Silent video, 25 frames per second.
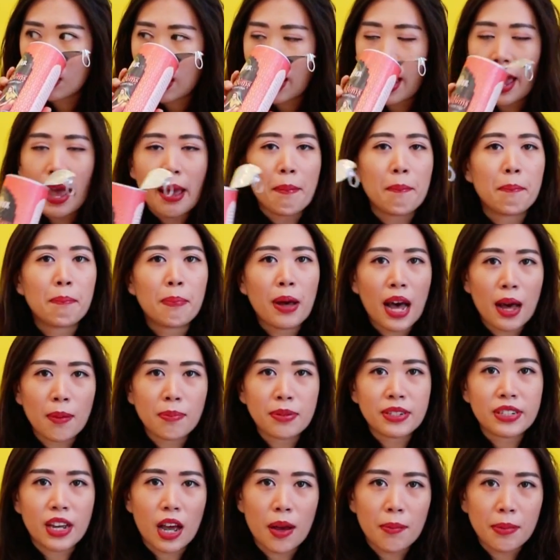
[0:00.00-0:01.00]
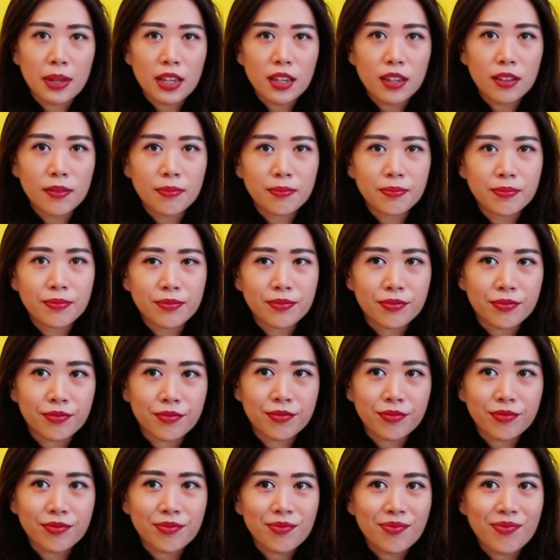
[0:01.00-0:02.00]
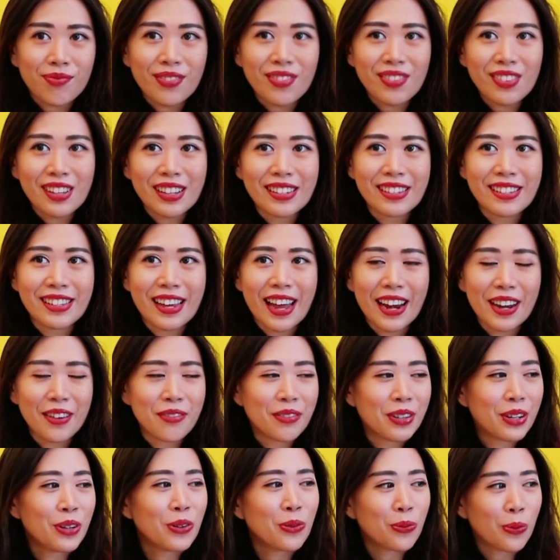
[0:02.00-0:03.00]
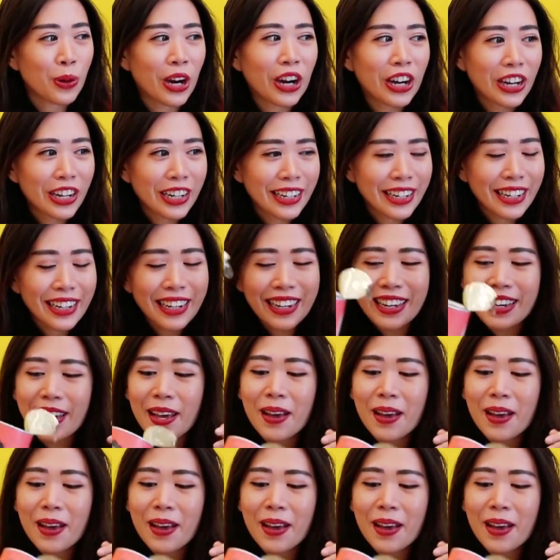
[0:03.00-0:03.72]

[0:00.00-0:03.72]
and Pappadums. Is that even a word?